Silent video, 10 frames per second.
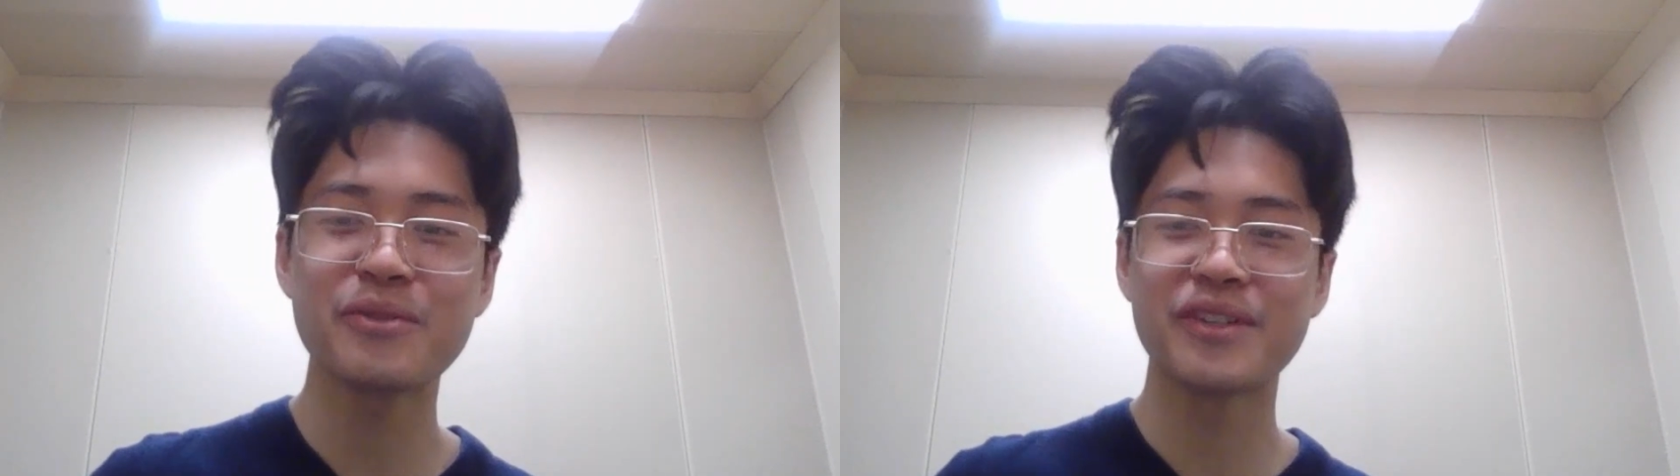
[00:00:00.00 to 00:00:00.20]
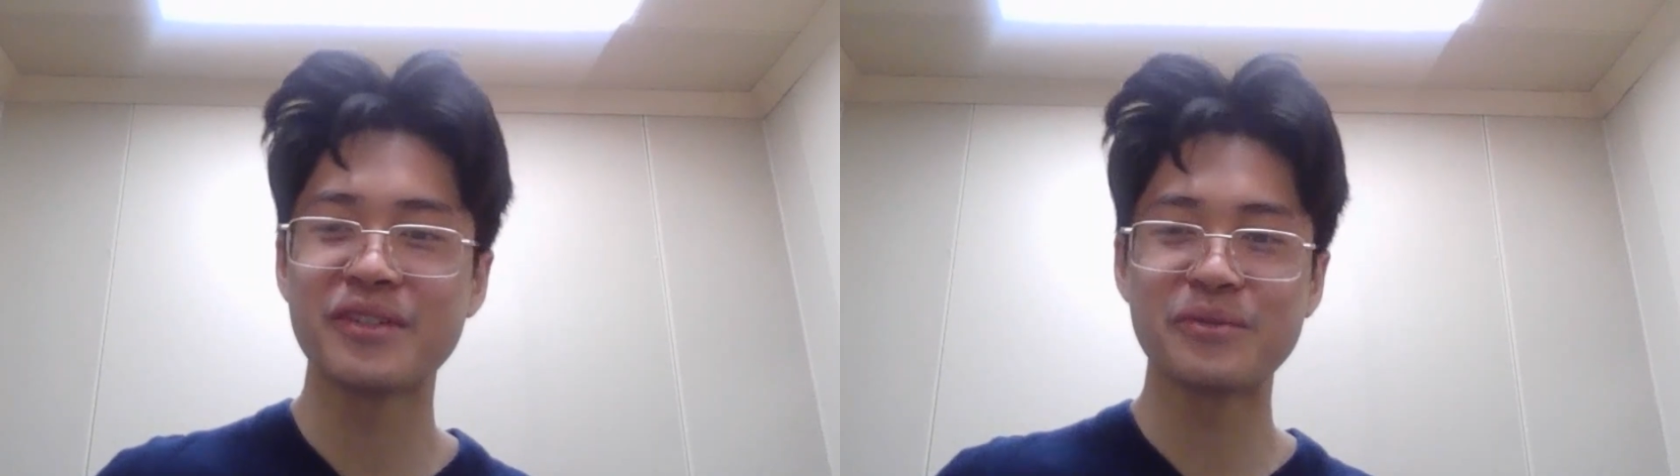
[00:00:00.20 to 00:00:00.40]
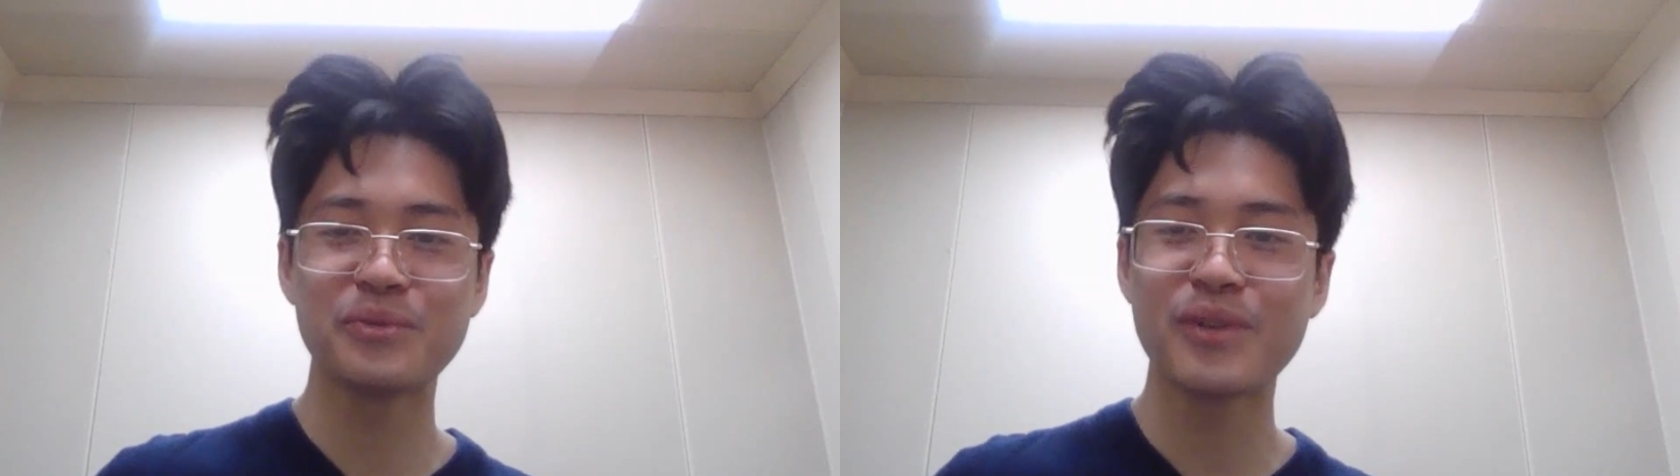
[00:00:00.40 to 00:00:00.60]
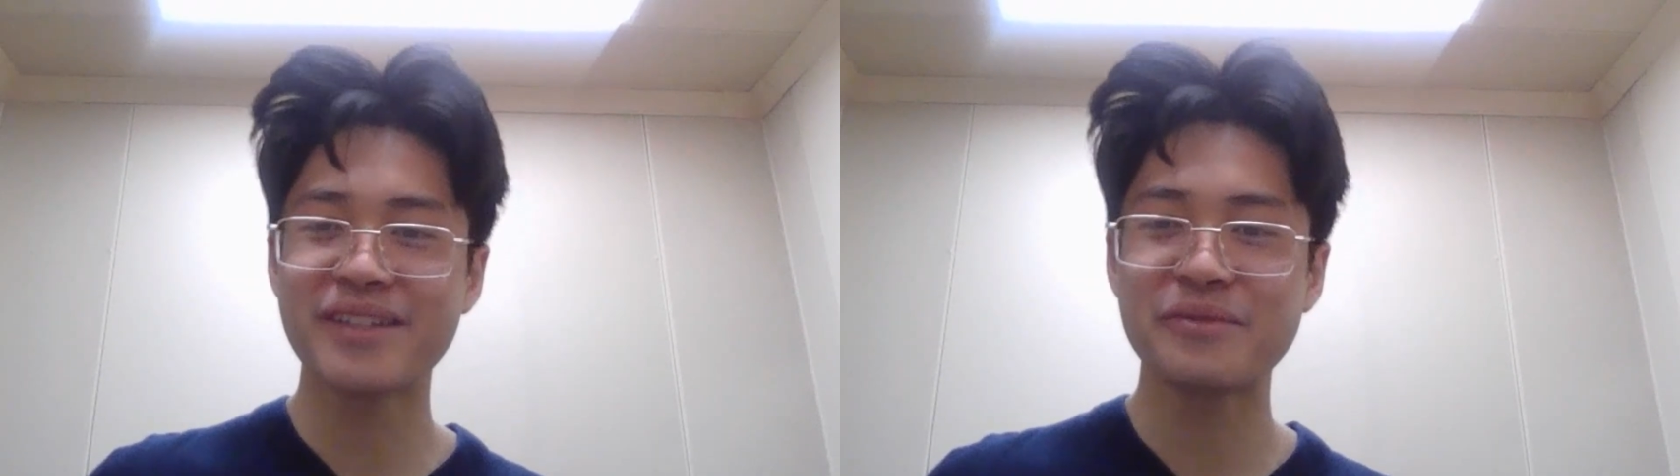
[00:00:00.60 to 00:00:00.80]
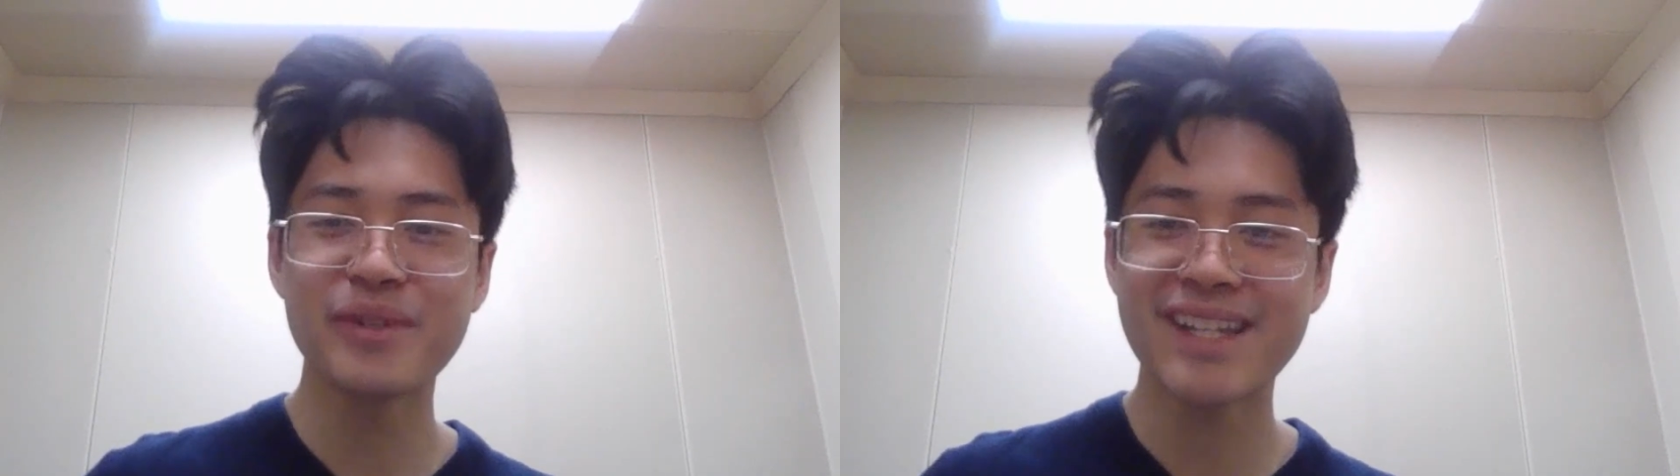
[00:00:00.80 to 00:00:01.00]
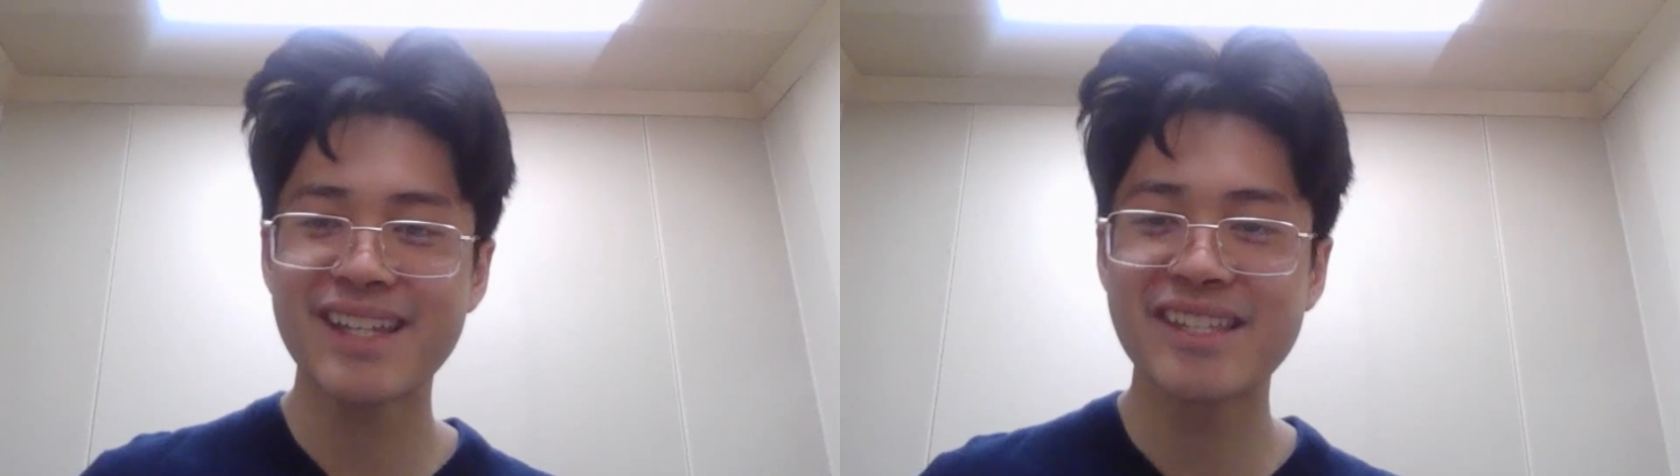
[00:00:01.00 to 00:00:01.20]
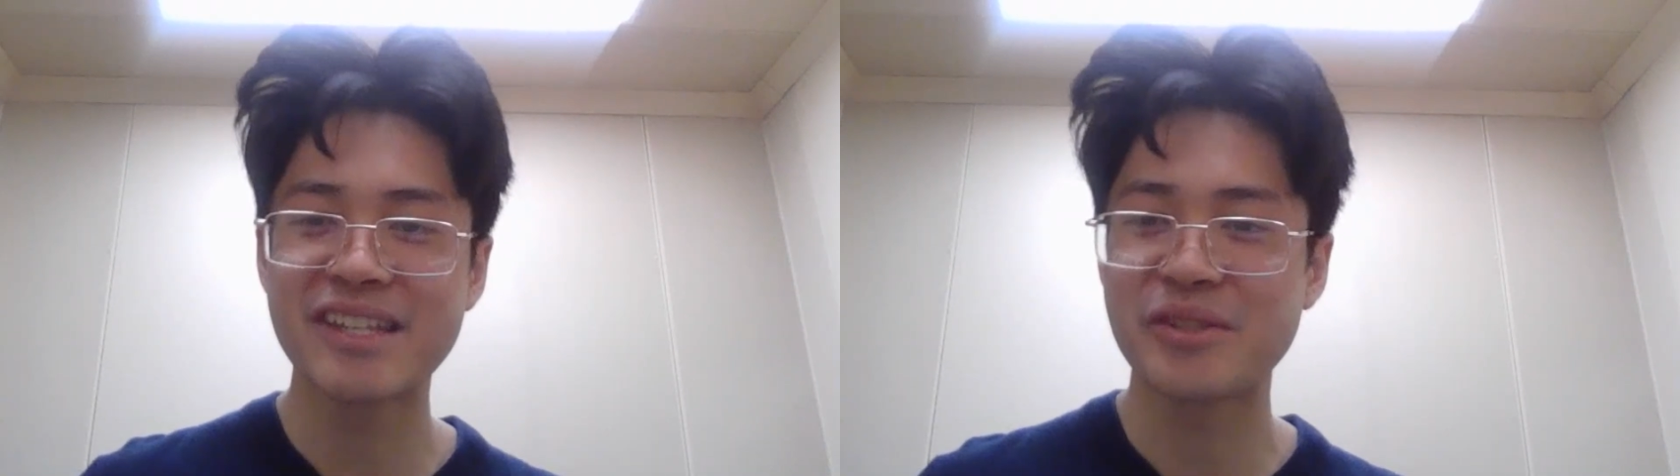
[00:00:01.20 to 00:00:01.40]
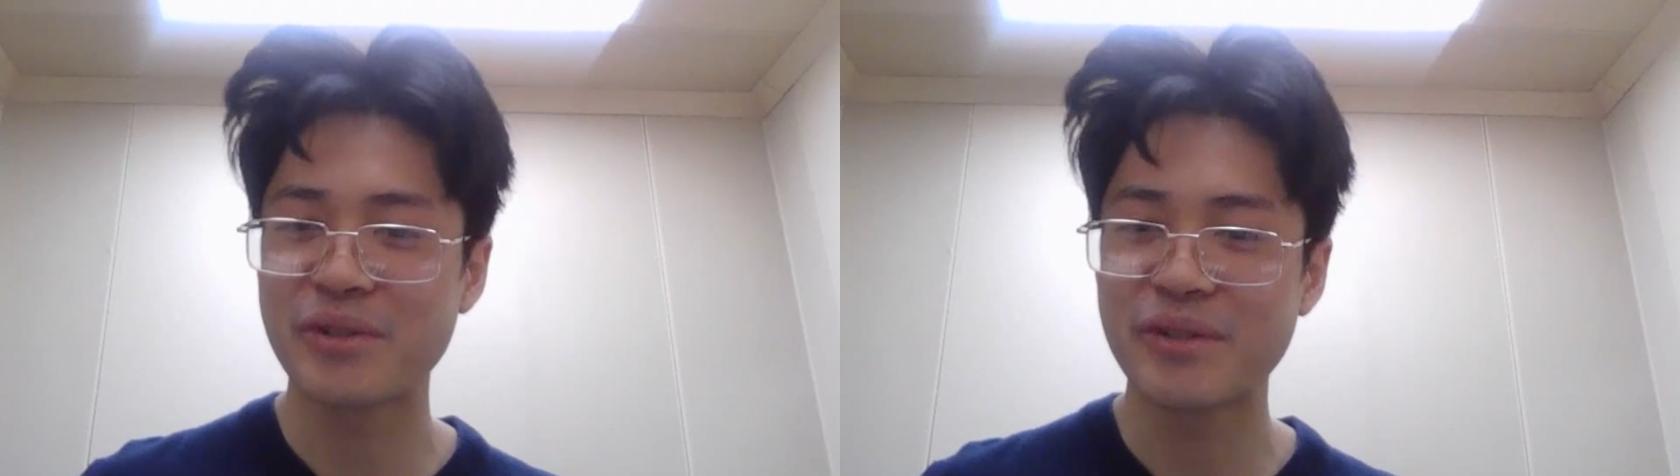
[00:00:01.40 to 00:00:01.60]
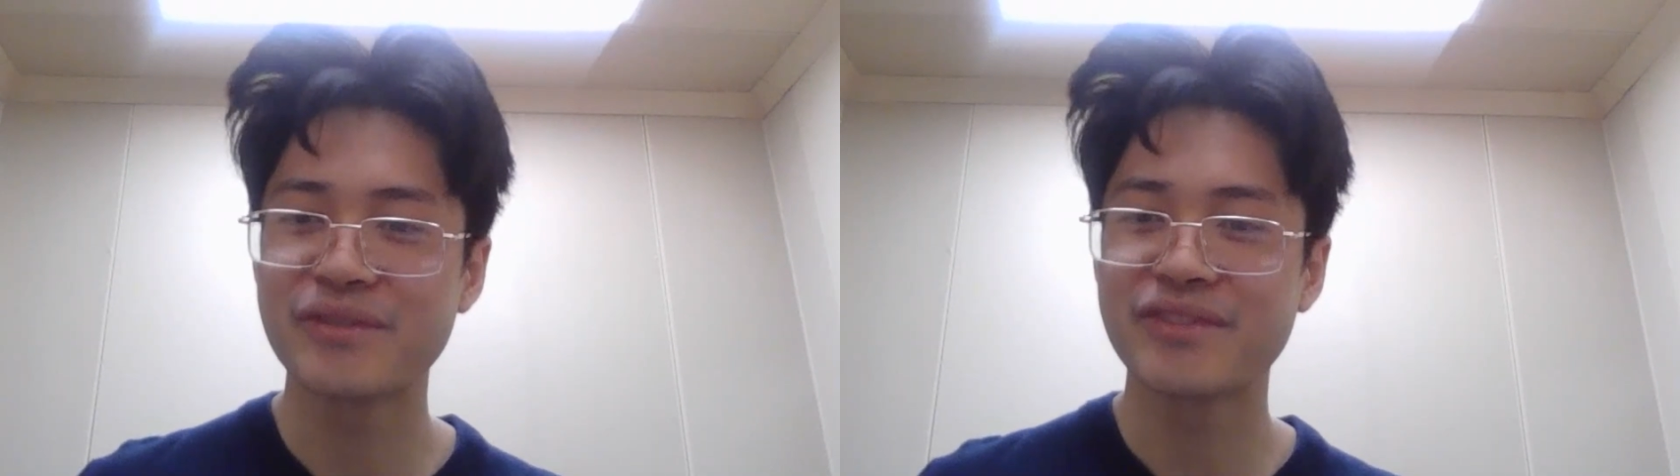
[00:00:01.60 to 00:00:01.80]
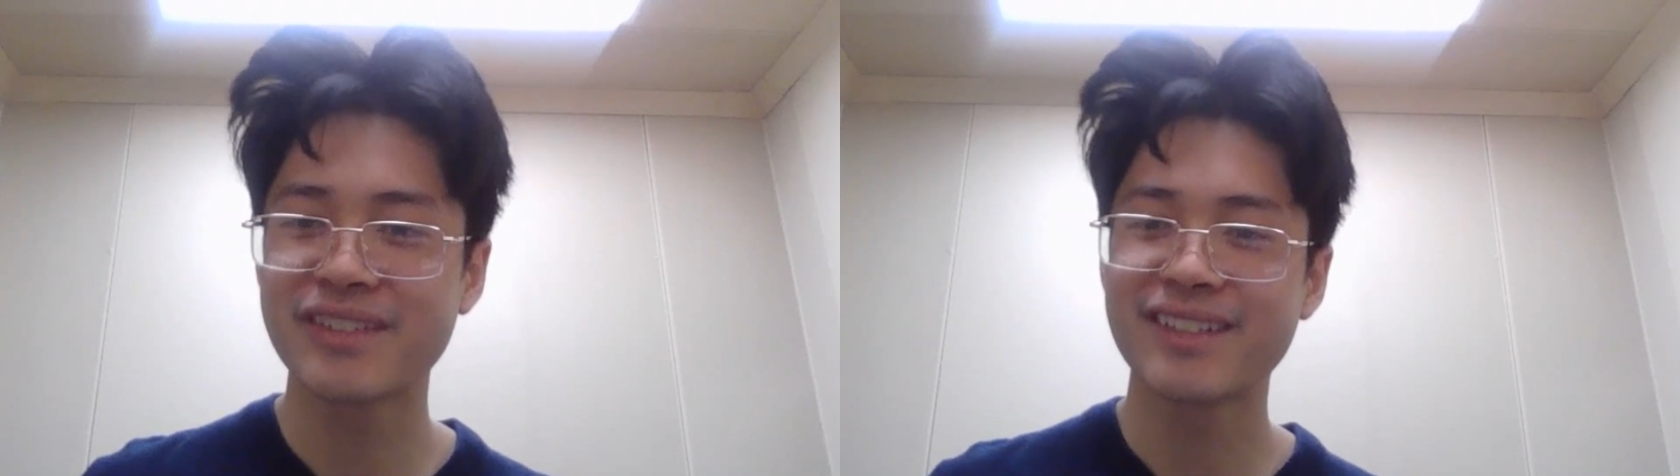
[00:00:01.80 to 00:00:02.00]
or what is the truth?